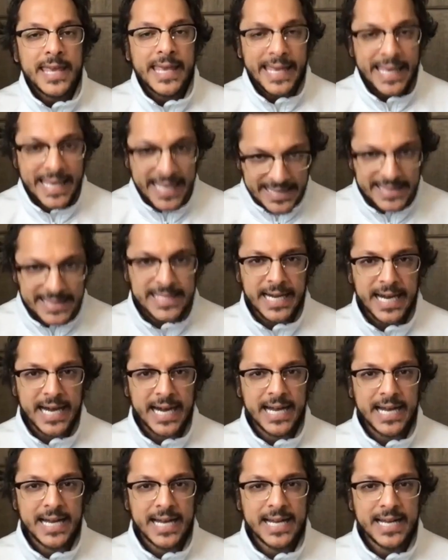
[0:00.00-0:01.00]
Hita.
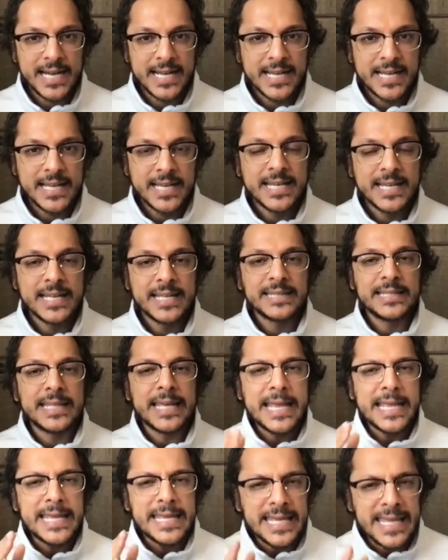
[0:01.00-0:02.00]

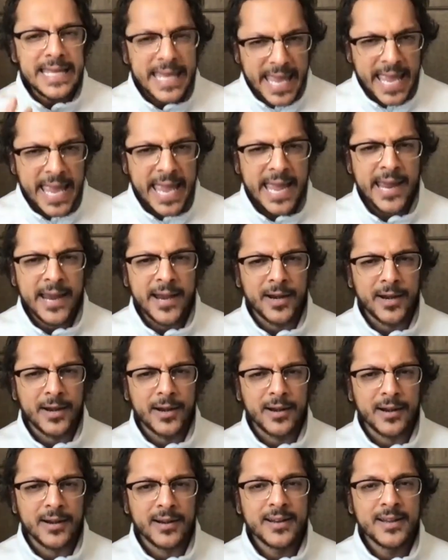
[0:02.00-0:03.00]
They
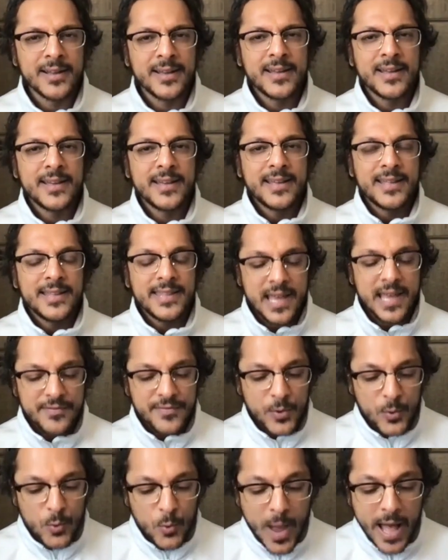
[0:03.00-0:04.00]
care. They have
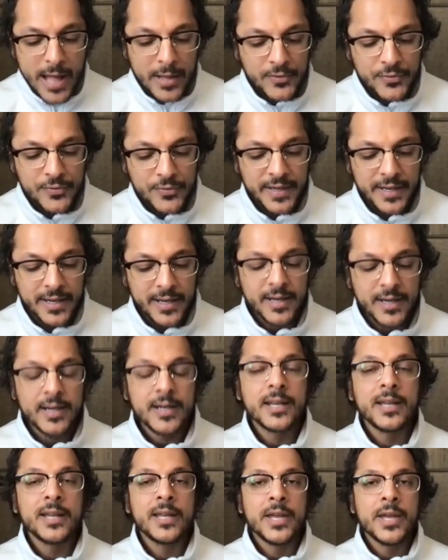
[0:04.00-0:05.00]
a welfare
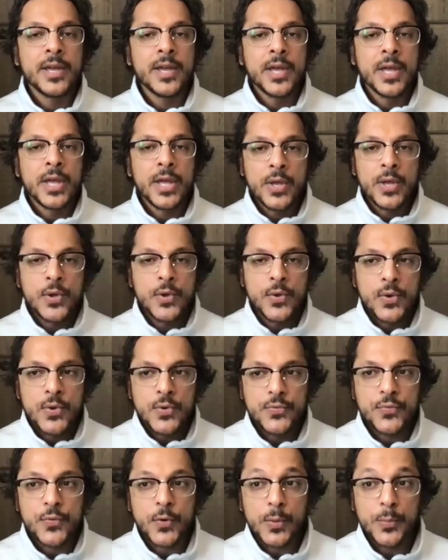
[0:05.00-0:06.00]

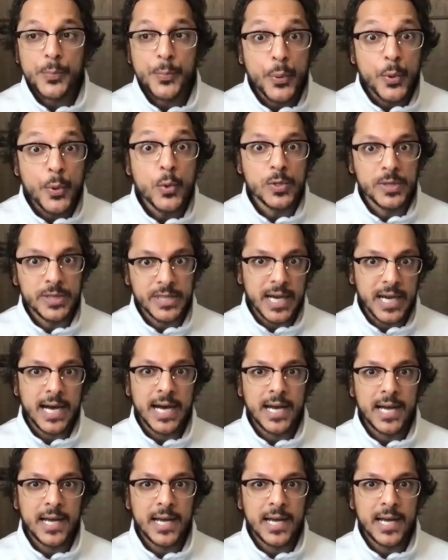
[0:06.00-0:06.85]
for Bhuta.